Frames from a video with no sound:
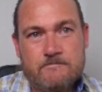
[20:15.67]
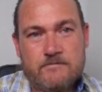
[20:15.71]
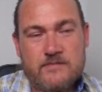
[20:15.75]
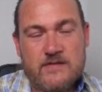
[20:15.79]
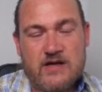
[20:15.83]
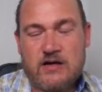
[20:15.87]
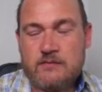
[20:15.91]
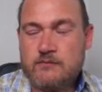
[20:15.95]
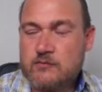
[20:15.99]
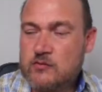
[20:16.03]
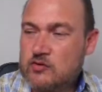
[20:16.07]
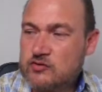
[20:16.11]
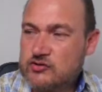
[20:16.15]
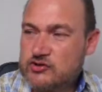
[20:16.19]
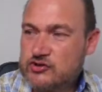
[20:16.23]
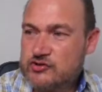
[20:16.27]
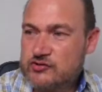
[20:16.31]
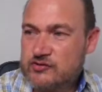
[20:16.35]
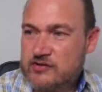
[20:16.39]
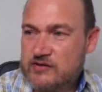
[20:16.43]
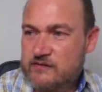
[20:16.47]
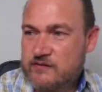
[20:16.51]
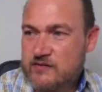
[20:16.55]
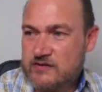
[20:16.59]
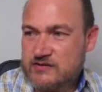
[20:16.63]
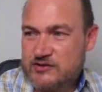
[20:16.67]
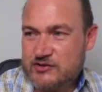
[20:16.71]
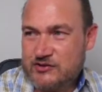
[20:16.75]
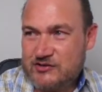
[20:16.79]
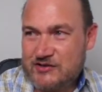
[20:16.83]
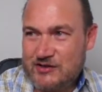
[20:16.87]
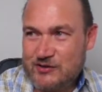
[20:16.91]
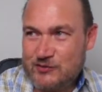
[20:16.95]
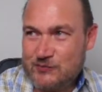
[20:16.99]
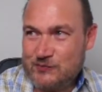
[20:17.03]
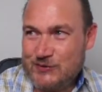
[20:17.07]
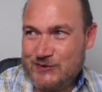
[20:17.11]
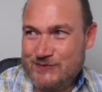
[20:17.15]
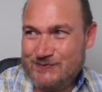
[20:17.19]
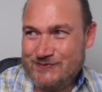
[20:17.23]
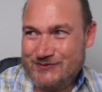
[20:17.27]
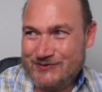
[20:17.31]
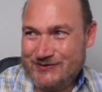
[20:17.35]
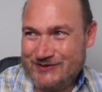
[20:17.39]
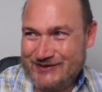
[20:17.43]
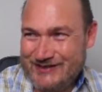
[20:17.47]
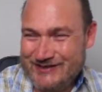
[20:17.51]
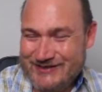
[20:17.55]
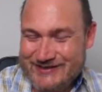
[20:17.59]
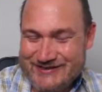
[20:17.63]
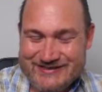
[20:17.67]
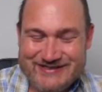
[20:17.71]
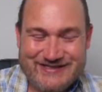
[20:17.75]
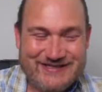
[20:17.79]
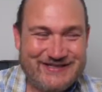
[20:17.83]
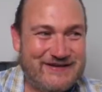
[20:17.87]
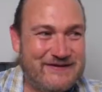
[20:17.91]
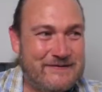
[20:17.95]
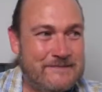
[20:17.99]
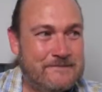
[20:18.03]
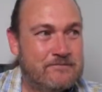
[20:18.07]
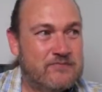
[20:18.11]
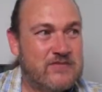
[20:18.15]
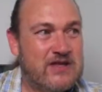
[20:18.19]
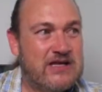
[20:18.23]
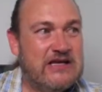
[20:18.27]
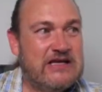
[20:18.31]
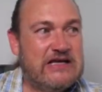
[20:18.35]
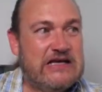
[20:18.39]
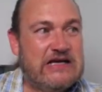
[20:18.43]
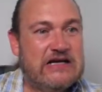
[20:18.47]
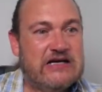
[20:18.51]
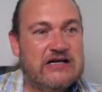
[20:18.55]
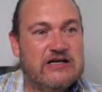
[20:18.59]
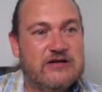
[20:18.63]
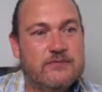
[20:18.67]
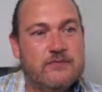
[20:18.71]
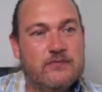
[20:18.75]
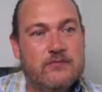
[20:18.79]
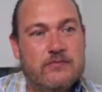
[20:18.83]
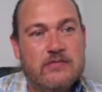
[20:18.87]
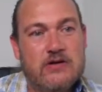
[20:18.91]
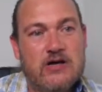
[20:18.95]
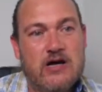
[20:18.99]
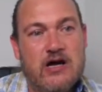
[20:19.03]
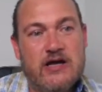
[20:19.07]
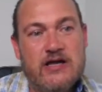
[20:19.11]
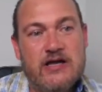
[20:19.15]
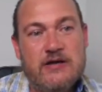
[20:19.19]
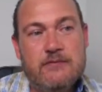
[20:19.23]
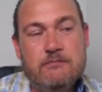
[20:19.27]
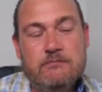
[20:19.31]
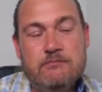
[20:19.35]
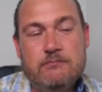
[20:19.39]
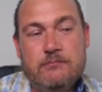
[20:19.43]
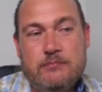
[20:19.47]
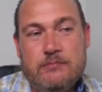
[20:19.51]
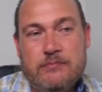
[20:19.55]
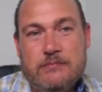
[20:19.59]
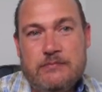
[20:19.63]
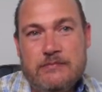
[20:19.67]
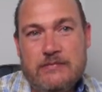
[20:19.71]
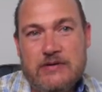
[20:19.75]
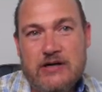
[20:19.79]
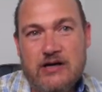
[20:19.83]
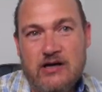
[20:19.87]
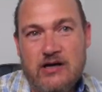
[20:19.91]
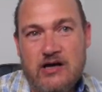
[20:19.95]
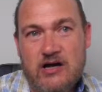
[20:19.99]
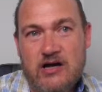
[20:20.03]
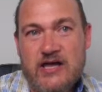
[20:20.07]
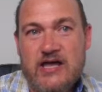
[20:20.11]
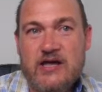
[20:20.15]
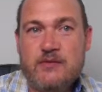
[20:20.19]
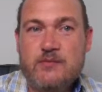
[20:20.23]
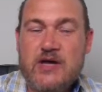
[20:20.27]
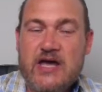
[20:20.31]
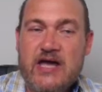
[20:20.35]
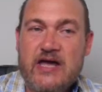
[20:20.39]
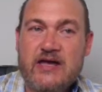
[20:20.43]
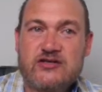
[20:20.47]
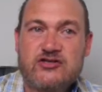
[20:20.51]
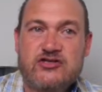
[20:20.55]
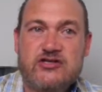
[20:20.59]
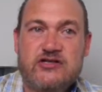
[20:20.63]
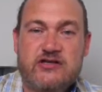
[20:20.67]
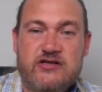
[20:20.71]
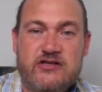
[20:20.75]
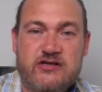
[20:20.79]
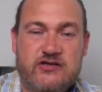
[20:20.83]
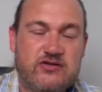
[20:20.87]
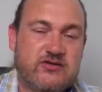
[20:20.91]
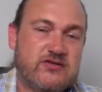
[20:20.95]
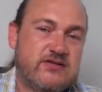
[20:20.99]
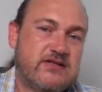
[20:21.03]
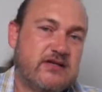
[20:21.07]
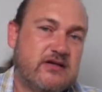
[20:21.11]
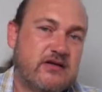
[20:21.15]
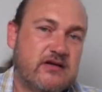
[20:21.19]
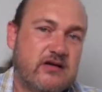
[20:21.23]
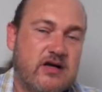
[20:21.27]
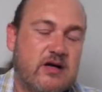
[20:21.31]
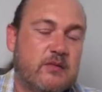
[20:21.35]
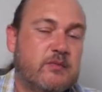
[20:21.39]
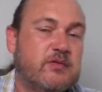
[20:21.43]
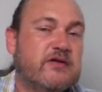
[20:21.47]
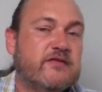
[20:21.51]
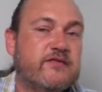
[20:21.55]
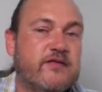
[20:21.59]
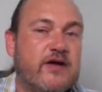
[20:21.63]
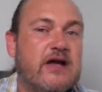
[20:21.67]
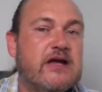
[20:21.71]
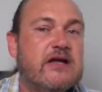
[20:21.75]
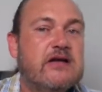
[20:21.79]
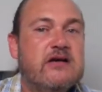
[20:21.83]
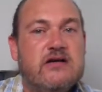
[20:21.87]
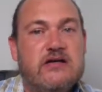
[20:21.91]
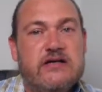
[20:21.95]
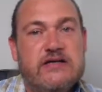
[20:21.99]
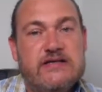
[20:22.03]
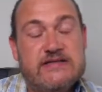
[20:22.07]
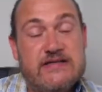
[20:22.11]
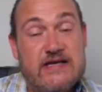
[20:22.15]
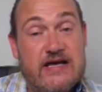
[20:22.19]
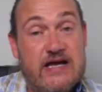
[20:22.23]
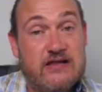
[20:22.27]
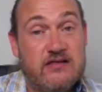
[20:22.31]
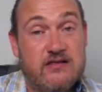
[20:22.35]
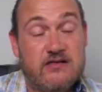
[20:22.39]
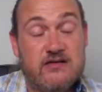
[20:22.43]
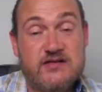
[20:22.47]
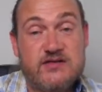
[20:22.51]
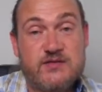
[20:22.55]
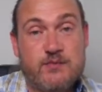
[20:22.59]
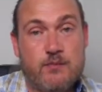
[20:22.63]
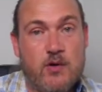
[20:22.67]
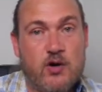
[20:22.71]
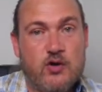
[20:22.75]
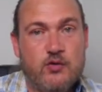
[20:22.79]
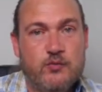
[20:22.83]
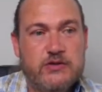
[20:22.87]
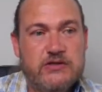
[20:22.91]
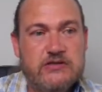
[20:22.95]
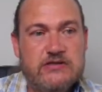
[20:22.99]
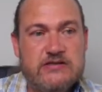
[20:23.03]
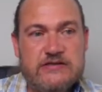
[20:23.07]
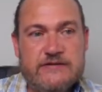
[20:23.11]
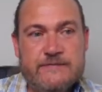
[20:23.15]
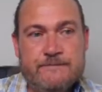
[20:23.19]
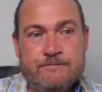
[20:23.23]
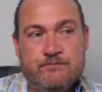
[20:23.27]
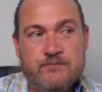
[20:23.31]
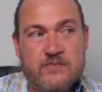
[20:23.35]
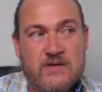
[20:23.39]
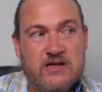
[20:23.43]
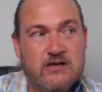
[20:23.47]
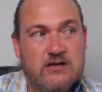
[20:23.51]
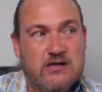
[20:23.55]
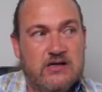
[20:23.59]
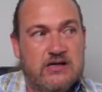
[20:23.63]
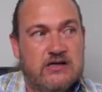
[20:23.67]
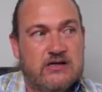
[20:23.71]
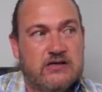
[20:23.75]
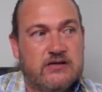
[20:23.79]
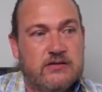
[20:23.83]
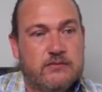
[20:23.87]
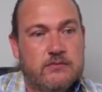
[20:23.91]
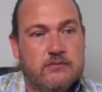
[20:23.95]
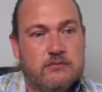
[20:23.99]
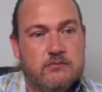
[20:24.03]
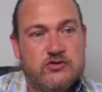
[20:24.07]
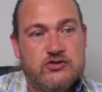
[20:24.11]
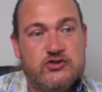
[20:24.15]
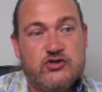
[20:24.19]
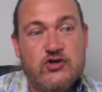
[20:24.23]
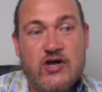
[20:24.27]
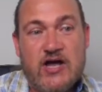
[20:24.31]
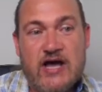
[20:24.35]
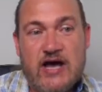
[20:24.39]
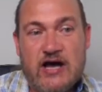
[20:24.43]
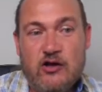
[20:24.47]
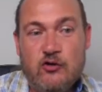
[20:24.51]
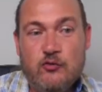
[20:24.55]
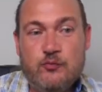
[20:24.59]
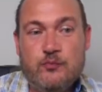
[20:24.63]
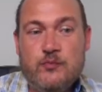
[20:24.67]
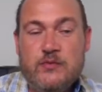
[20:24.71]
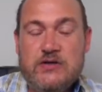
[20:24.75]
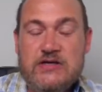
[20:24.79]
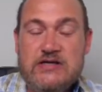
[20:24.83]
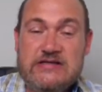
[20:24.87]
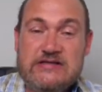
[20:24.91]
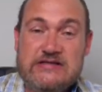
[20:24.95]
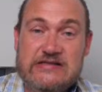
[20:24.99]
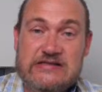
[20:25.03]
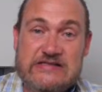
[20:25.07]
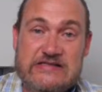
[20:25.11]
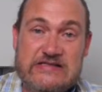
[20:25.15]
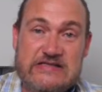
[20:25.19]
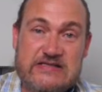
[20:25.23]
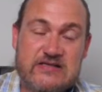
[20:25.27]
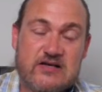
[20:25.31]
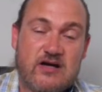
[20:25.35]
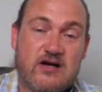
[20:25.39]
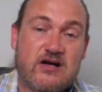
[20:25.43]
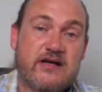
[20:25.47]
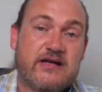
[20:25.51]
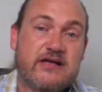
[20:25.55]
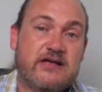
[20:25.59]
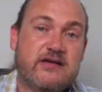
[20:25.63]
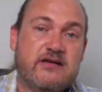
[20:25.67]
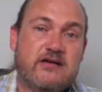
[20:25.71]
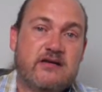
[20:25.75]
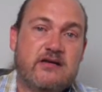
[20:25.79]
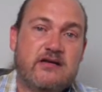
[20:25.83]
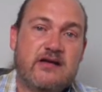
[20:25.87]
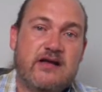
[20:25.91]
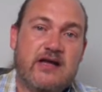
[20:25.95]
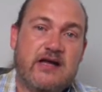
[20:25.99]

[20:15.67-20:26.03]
I'm not sure if I should tell people this. I am actually using a couple of AIs at this moment to help me design